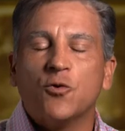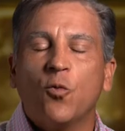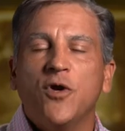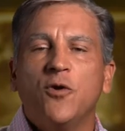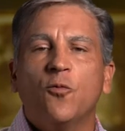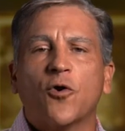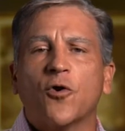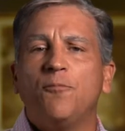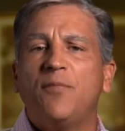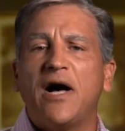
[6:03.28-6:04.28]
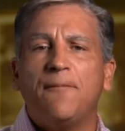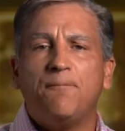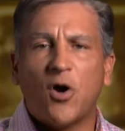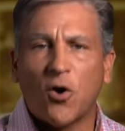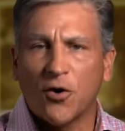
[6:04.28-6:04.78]
we were
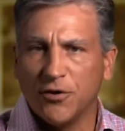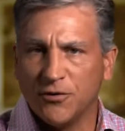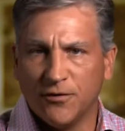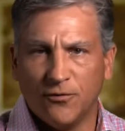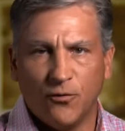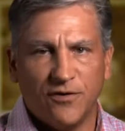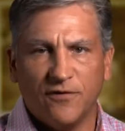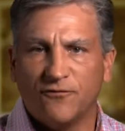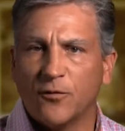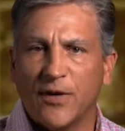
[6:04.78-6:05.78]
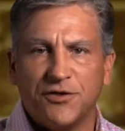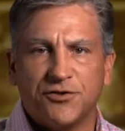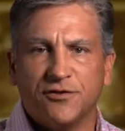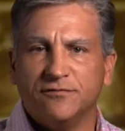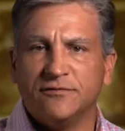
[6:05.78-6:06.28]
bombarded with
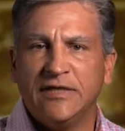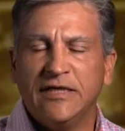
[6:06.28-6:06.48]
information.